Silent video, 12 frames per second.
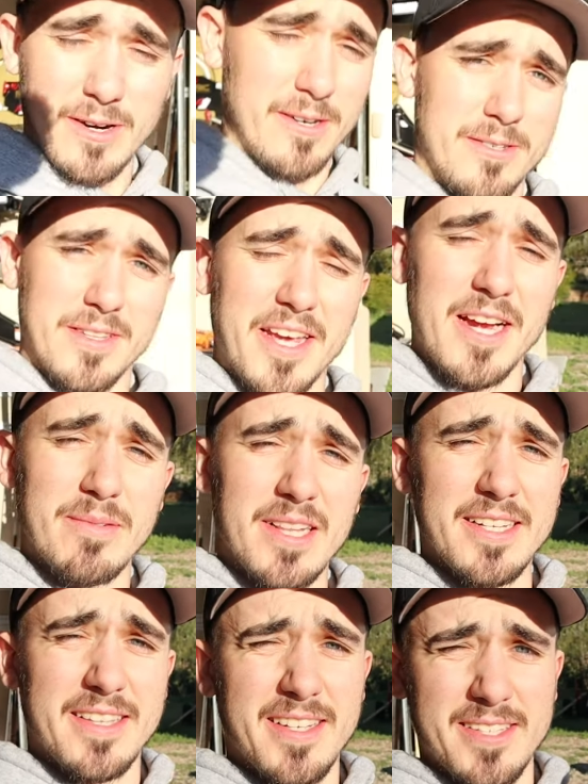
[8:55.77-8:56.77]
where I hold the camera
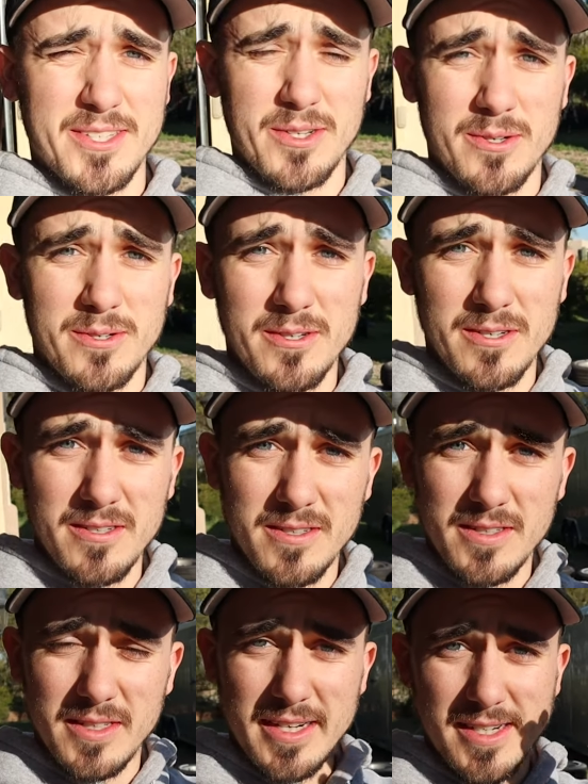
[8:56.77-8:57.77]
like this,
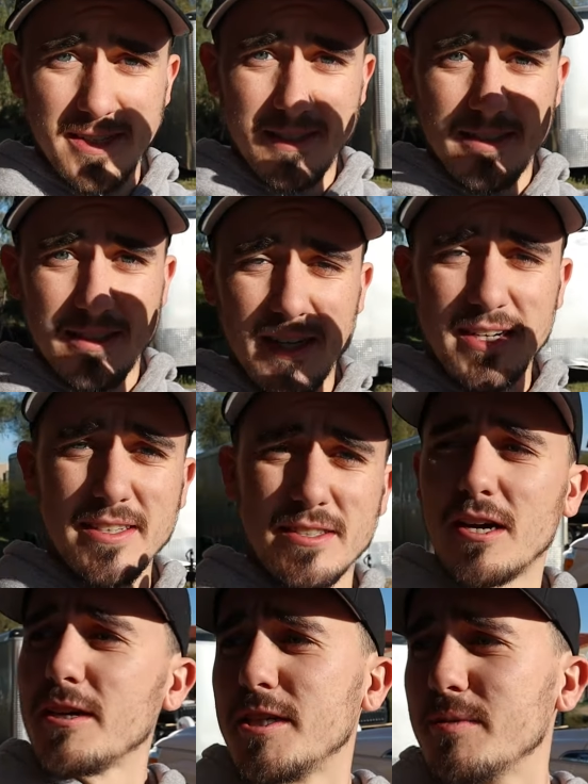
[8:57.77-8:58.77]
or like a, I guess,
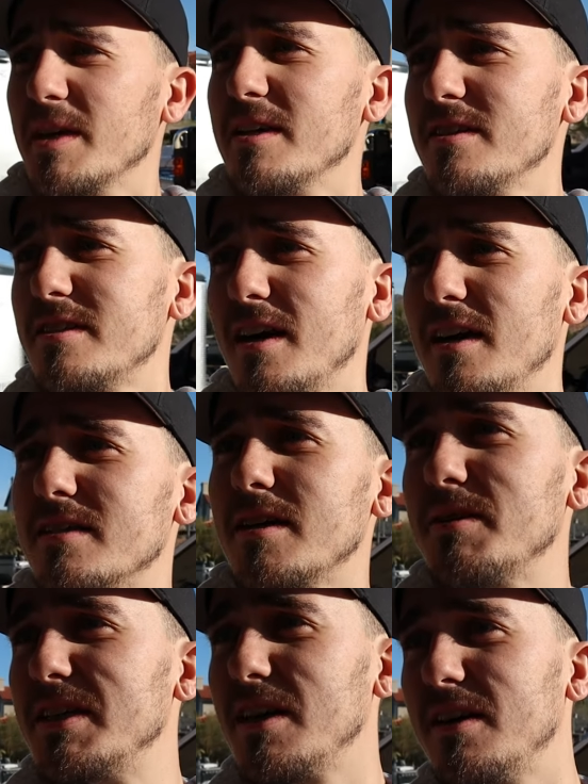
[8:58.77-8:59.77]
documentary style, is
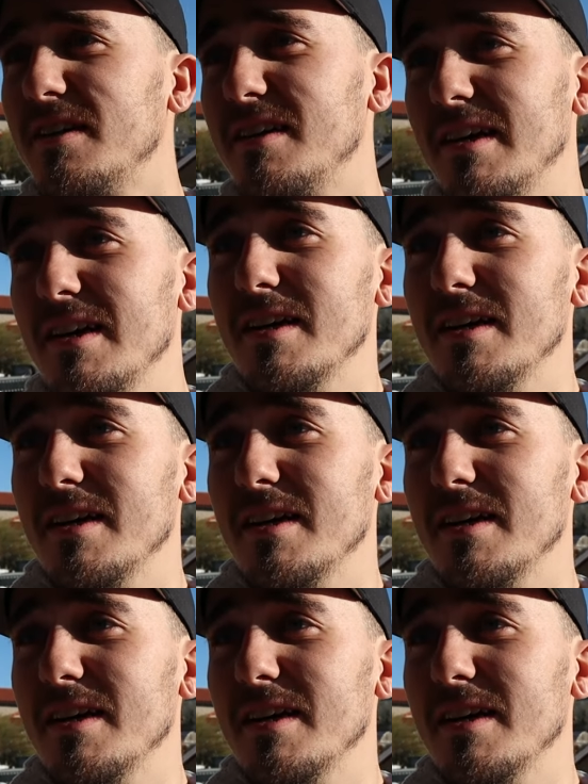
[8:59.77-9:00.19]
that what you call it,